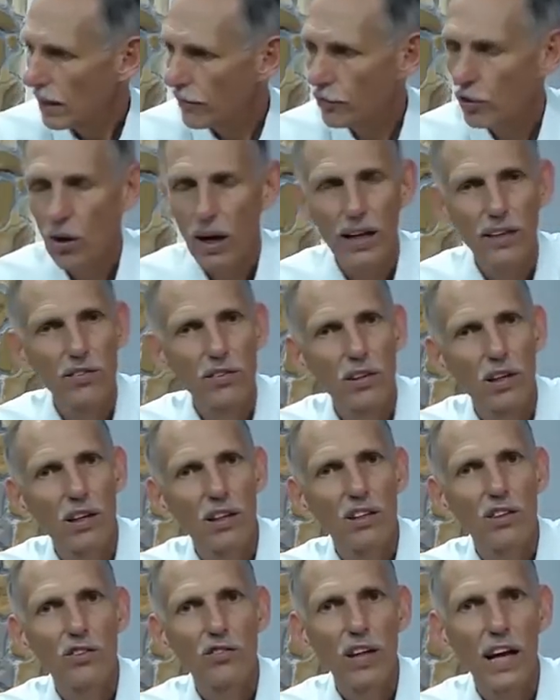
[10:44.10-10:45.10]
of Christ
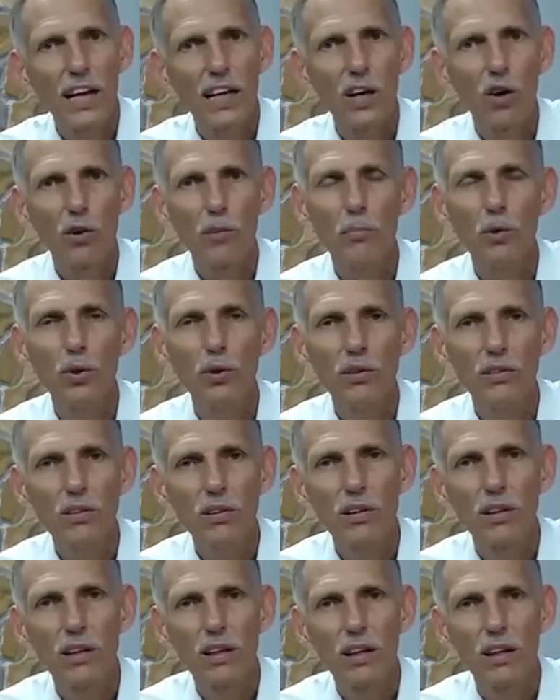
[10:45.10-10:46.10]
standing on the
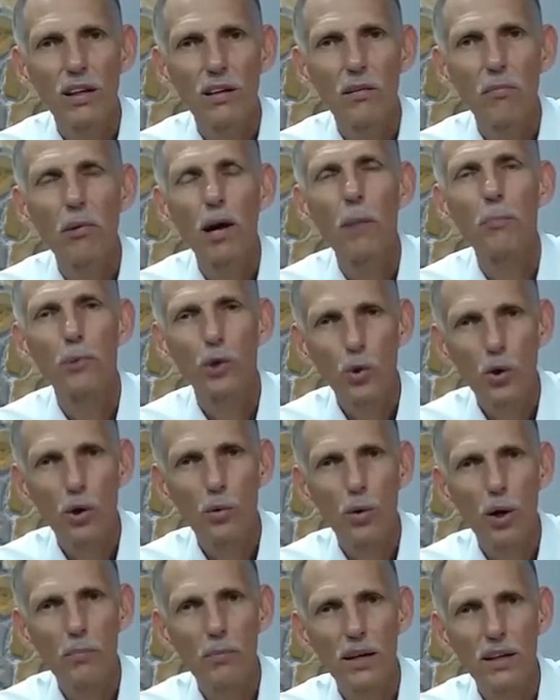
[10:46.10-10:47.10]
moon, a
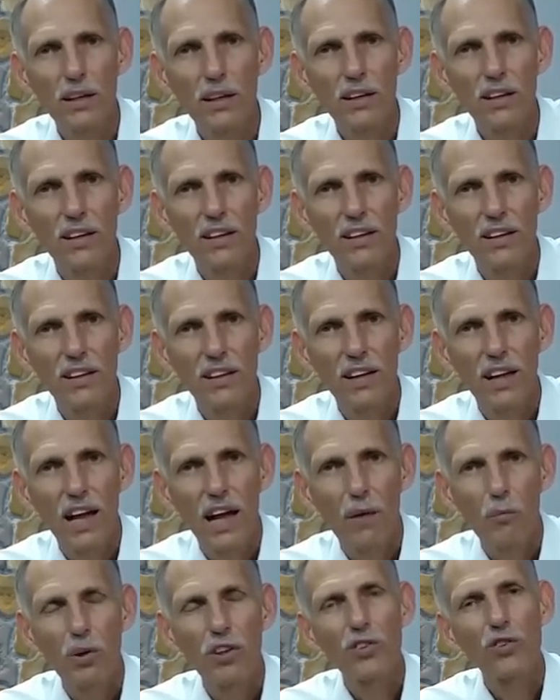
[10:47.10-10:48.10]
pure woman
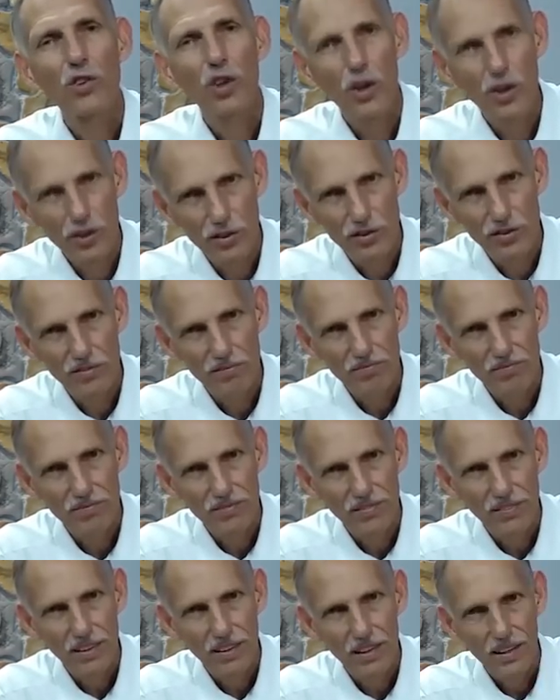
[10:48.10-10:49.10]
with stars
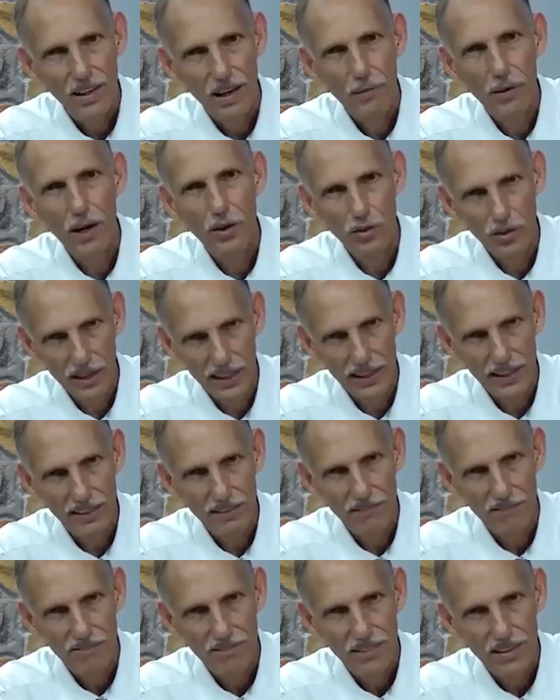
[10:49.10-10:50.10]
around her head.
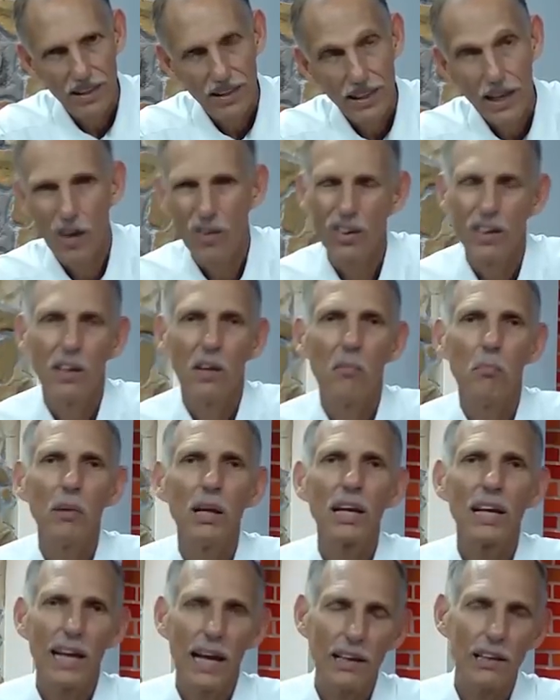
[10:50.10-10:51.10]
Now,
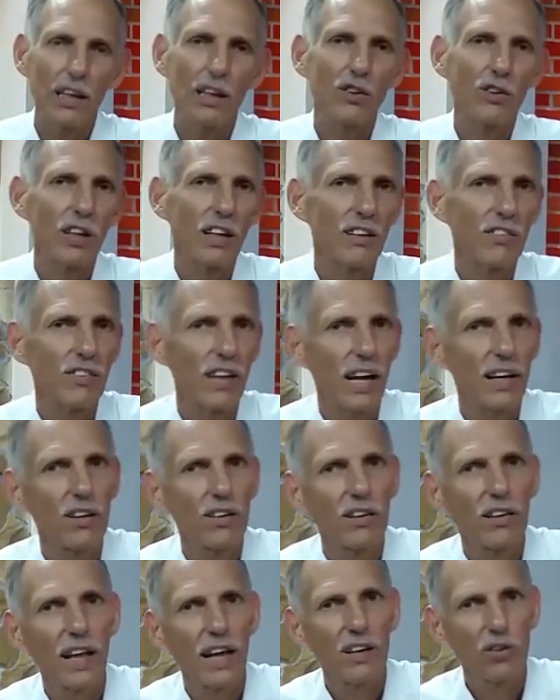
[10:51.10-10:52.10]
many Catholics think that
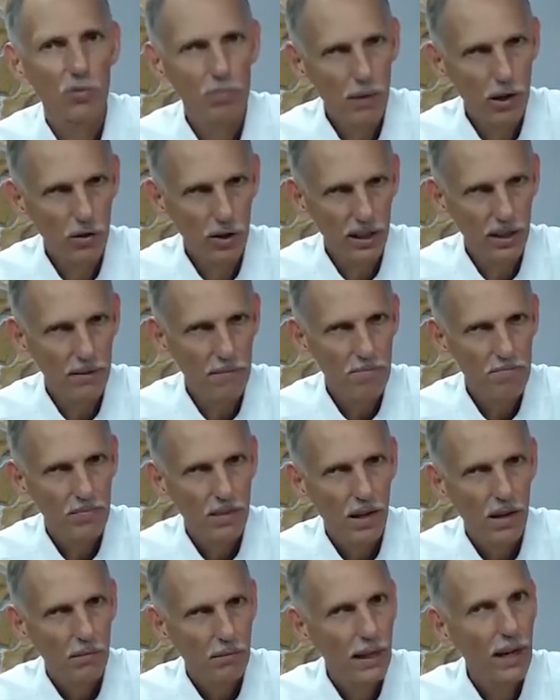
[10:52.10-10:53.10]
is Mary.
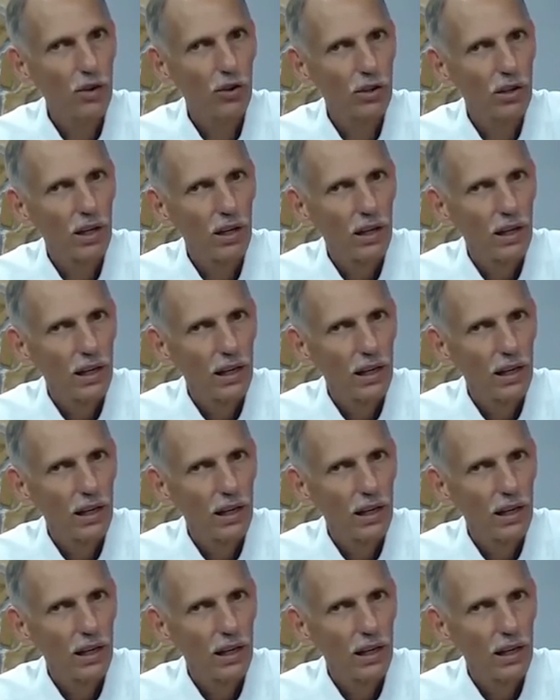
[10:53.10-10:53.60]
Now,